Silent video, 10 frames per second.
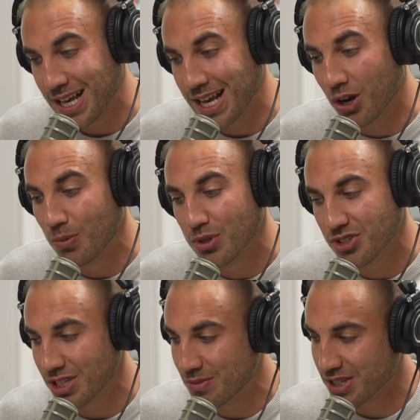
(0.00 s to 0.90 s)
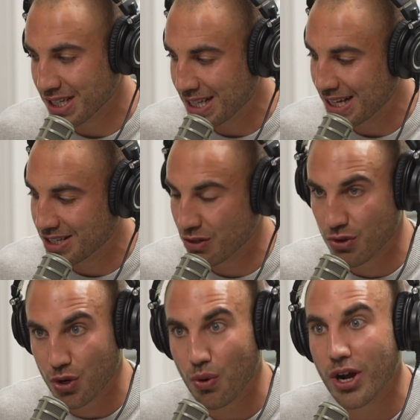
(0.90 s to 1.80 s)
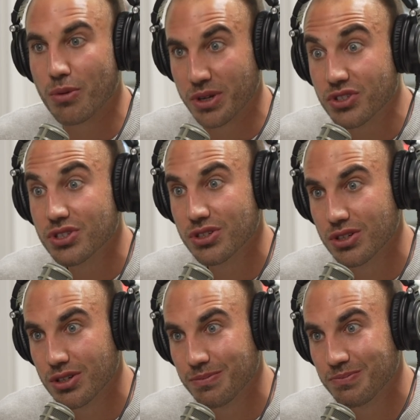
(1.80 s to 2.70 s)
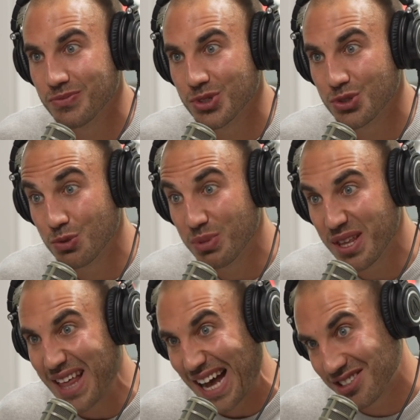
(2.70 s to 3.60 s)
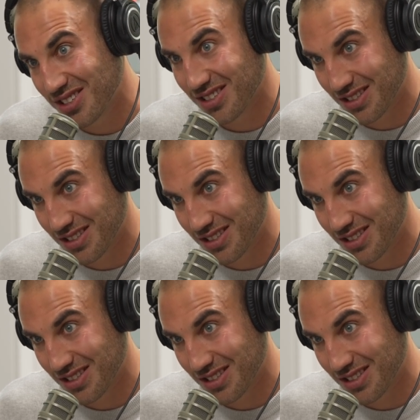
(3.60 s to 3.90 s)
It almost seems like that's a requirement to be that.